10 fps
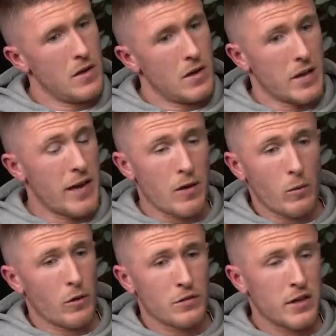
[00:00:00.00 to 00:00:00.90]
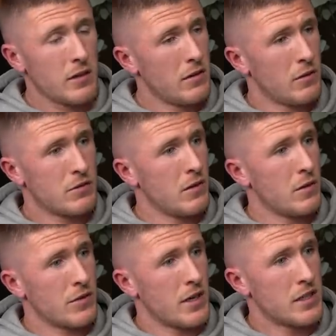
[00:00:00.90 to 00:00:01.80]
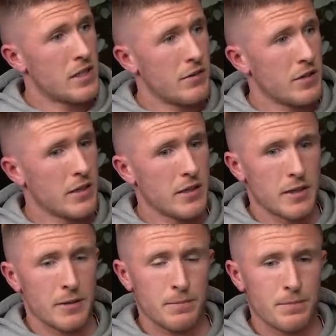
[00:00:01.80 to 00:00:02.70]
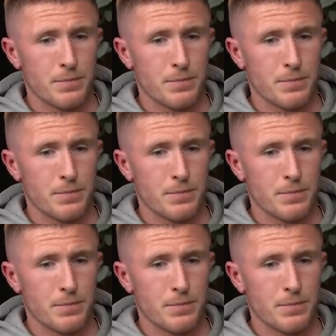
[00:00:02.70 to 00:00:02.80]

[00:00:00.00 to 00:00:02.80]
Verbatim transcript: Yeah, no, loved it. Loved it at Sheffield.